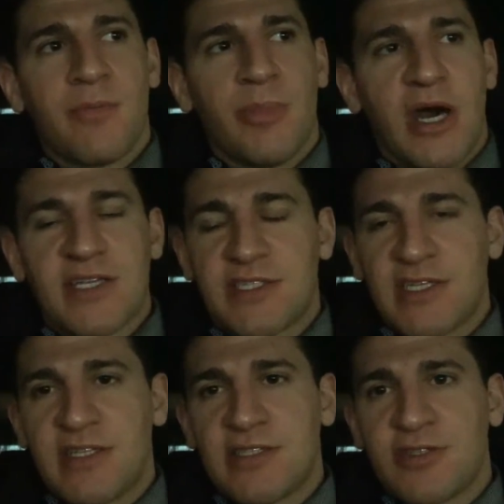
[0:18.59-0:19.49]

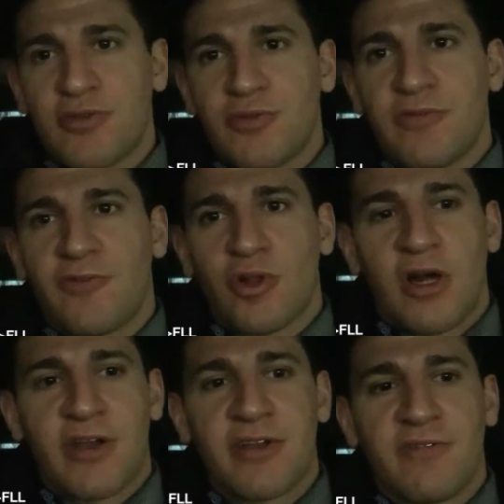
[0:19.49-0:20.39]
Boston to Fort
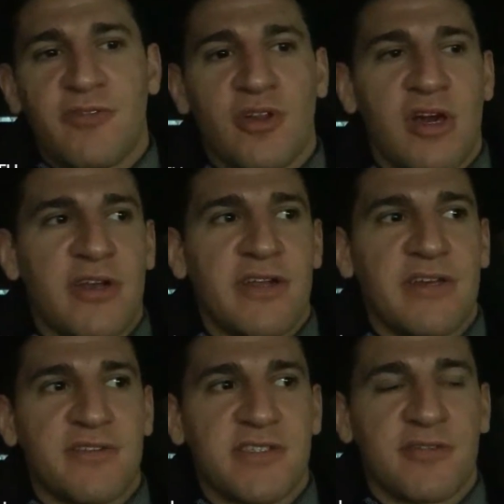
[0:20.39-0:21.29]
Lauderdale, Fort
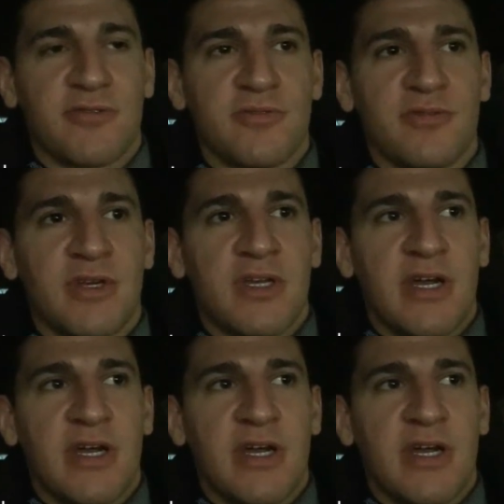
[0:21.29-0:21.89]
Lauderdale to